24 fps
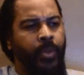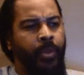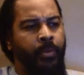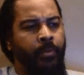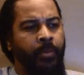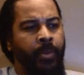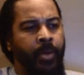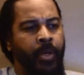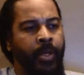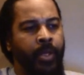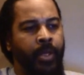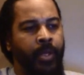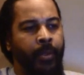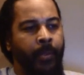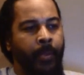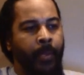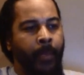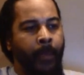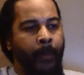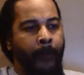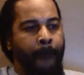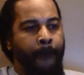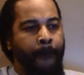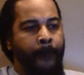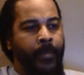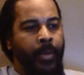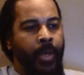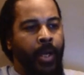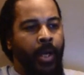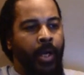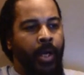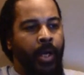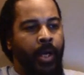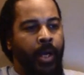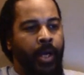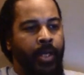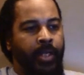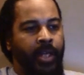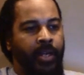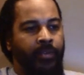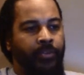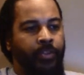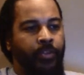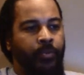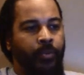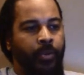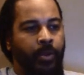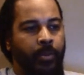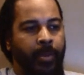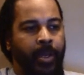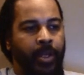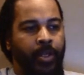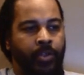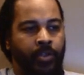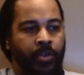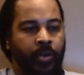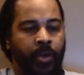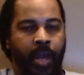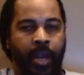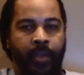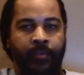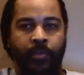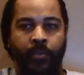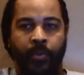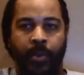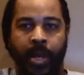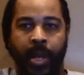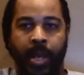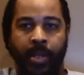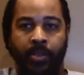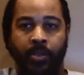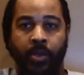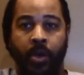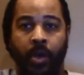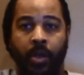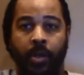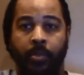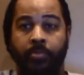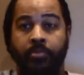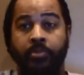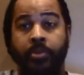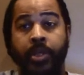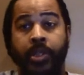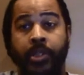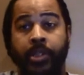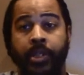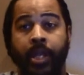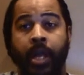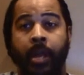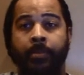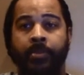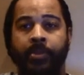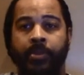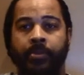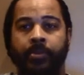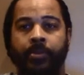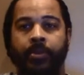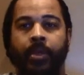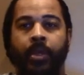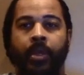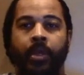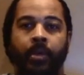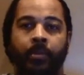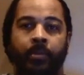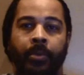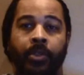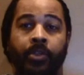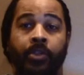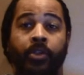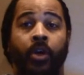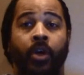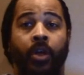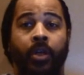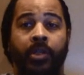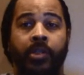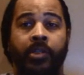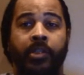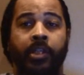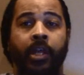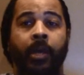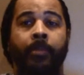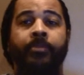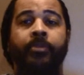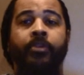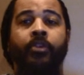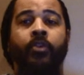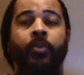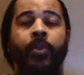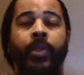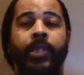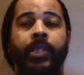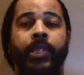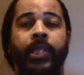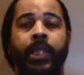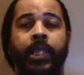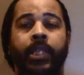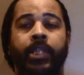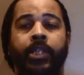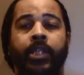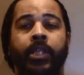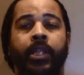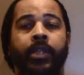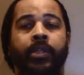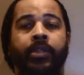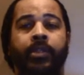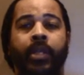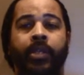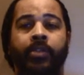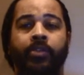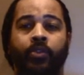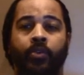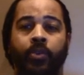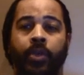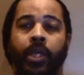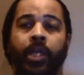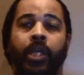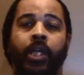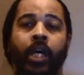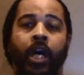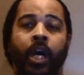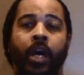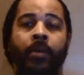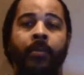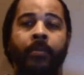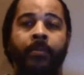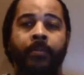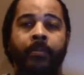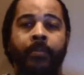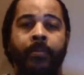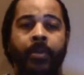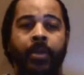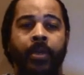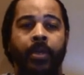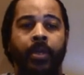but I definitely want to make sure everyone has all the precepts, because all the subsequent teachings that's going to come